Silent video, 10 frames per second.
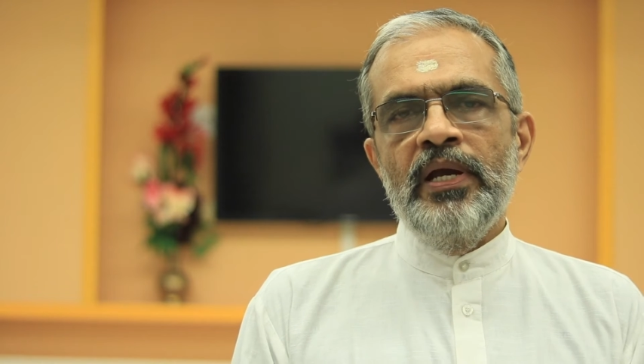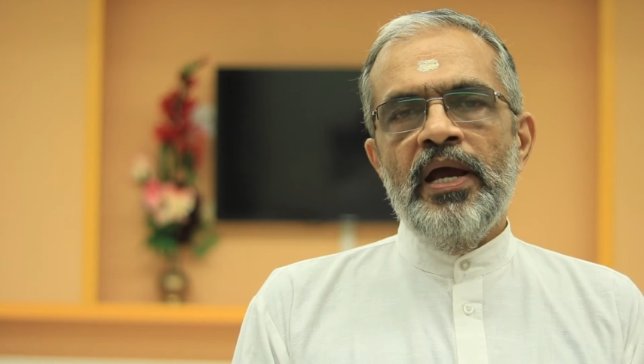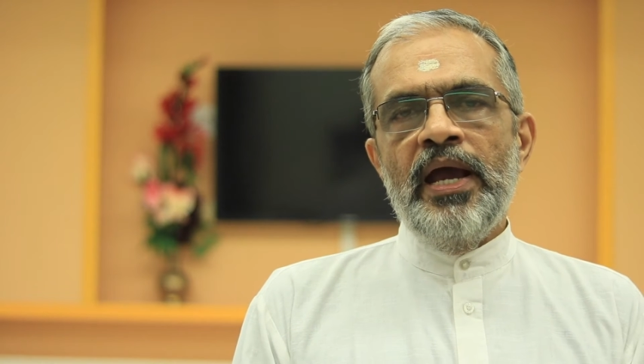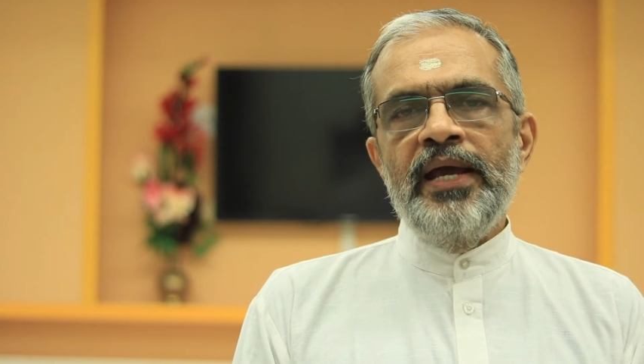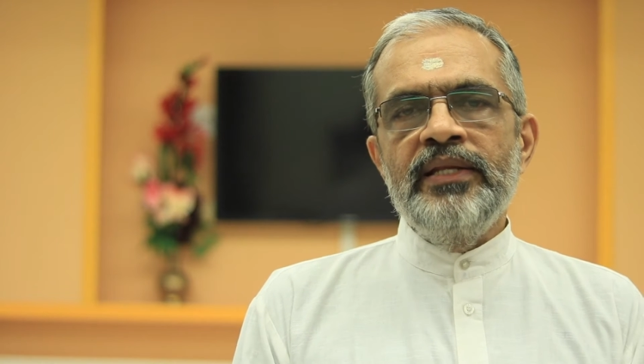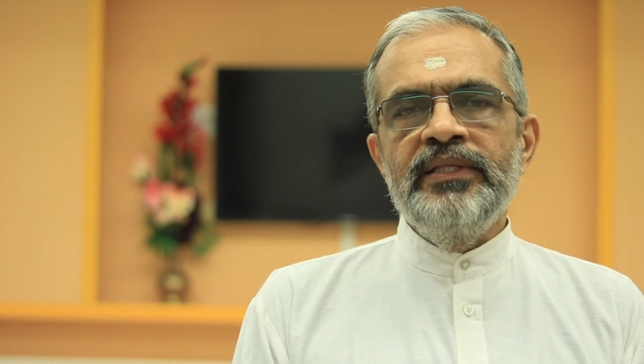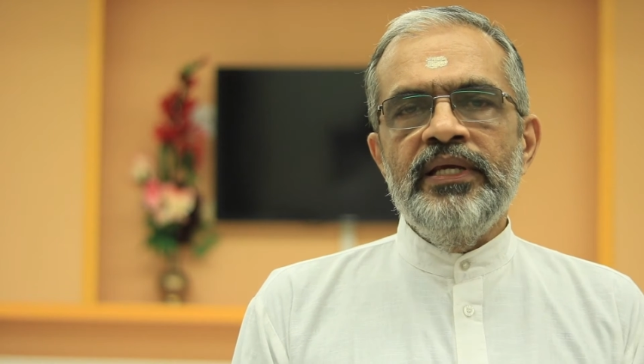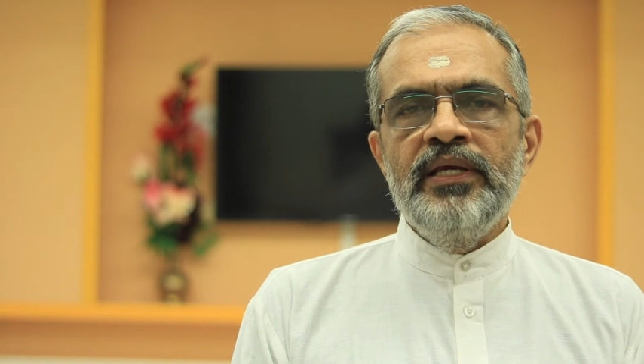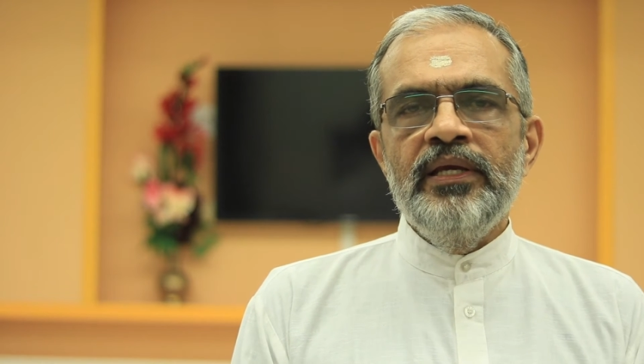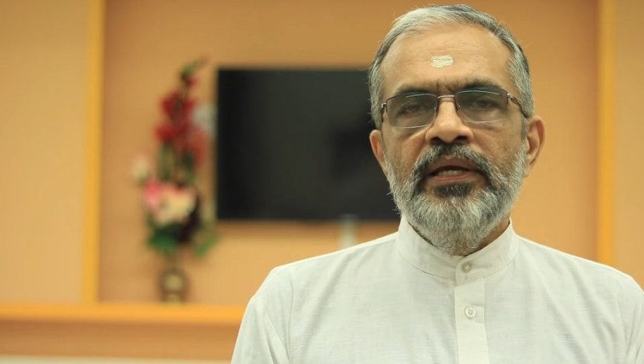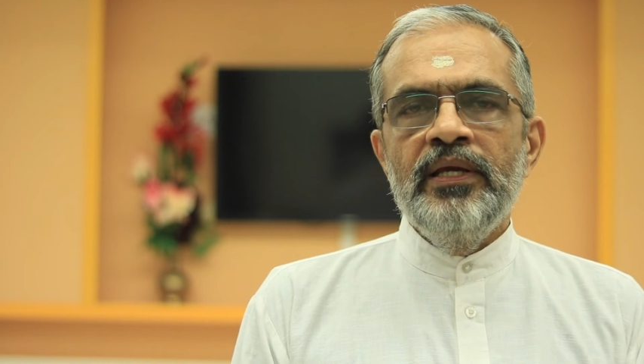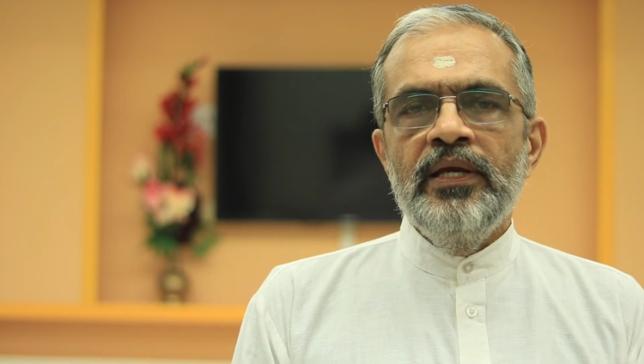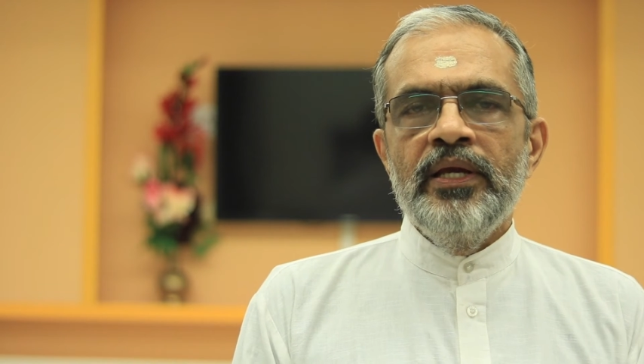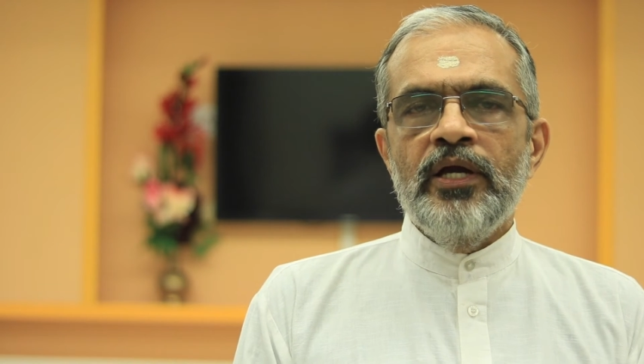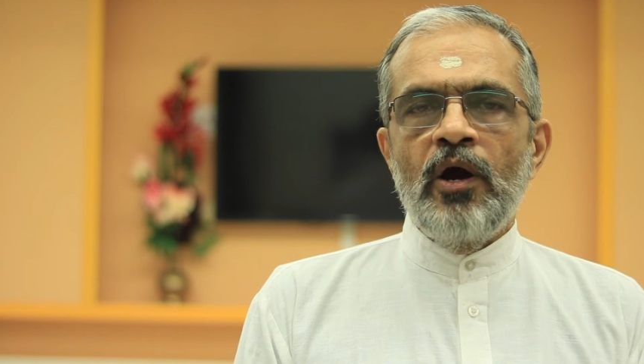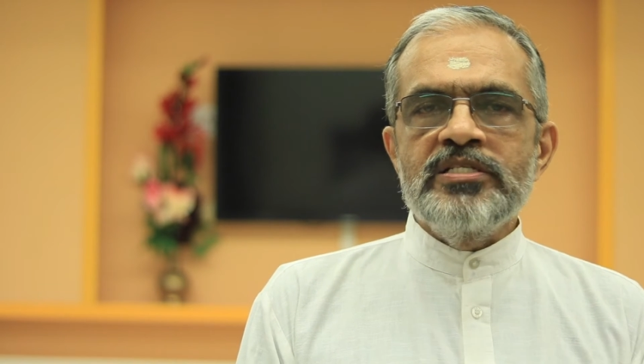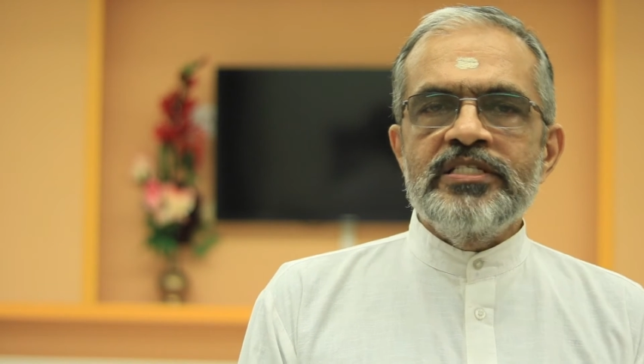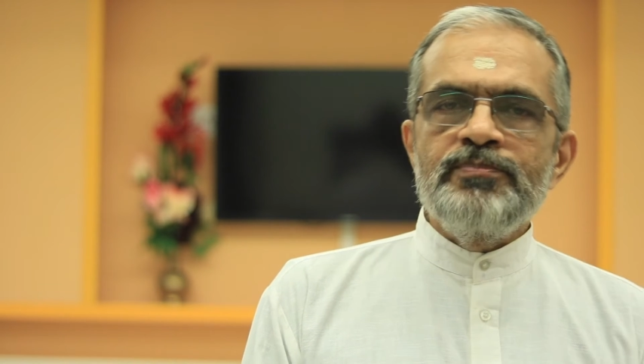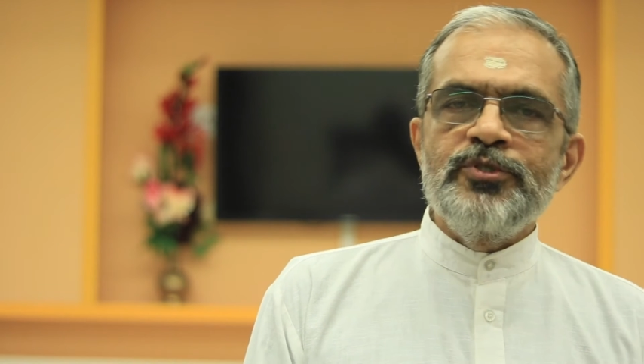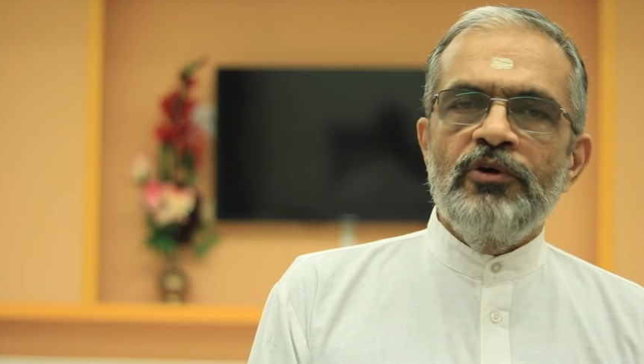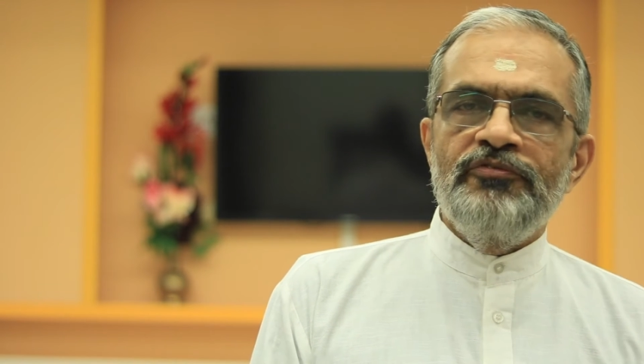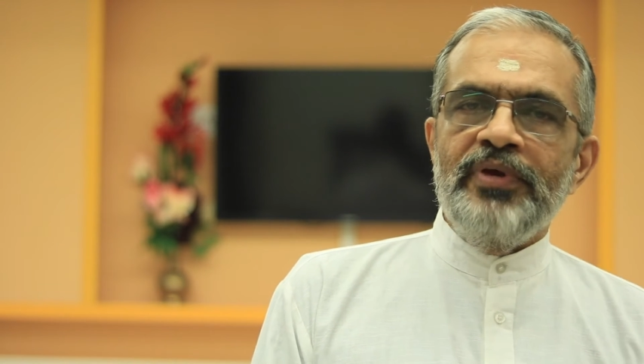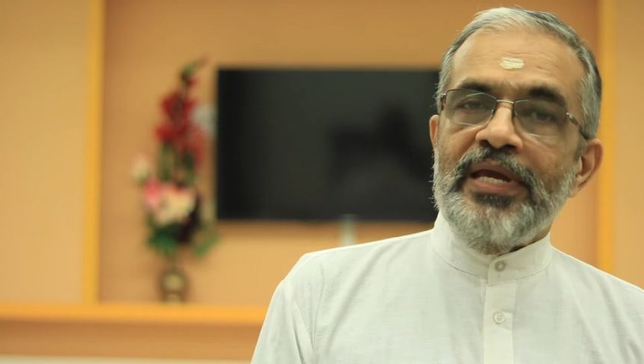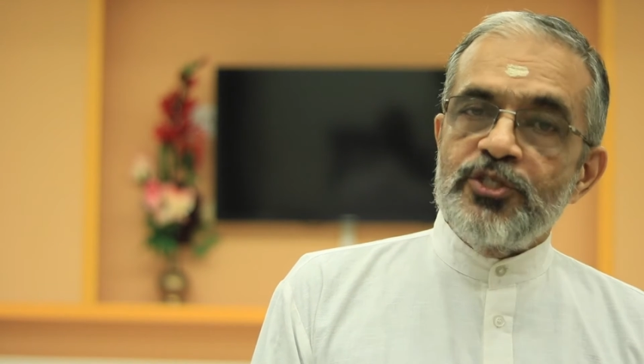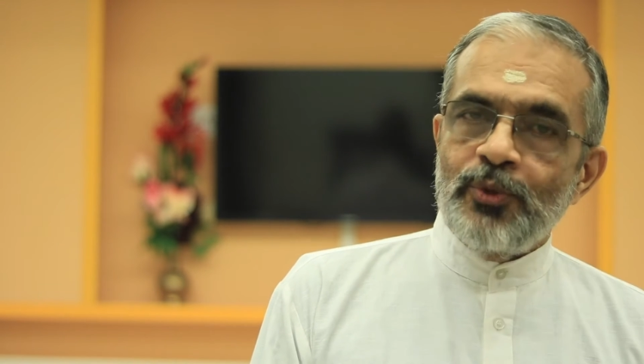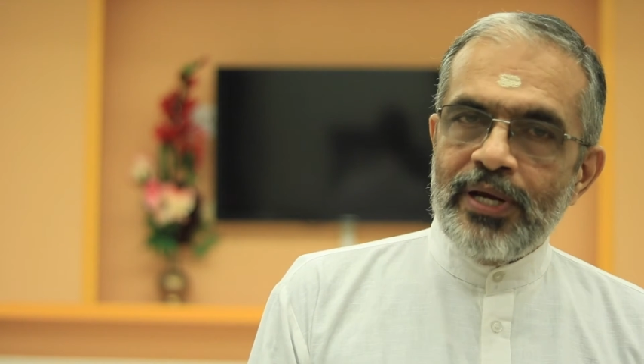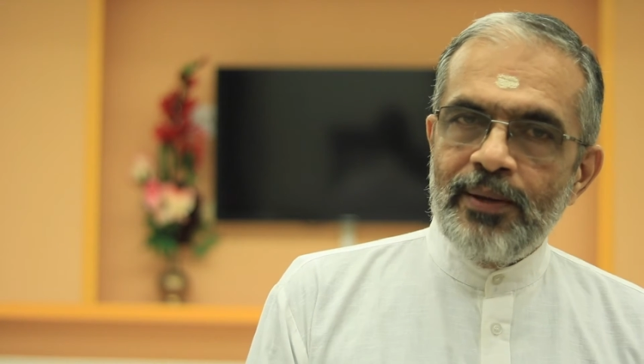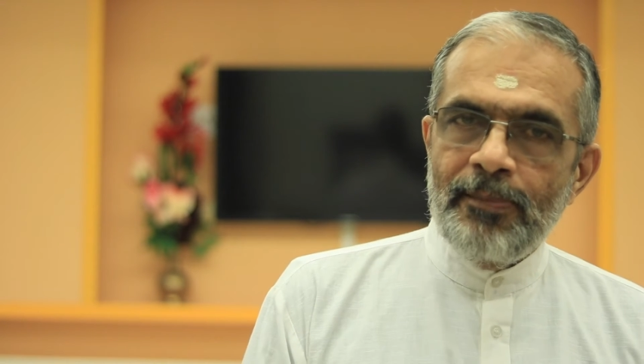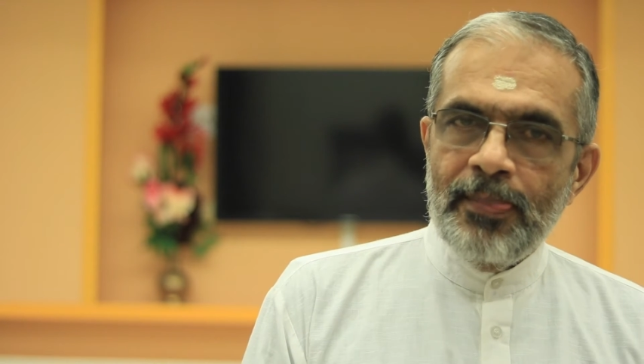and the concepts of Ishvara.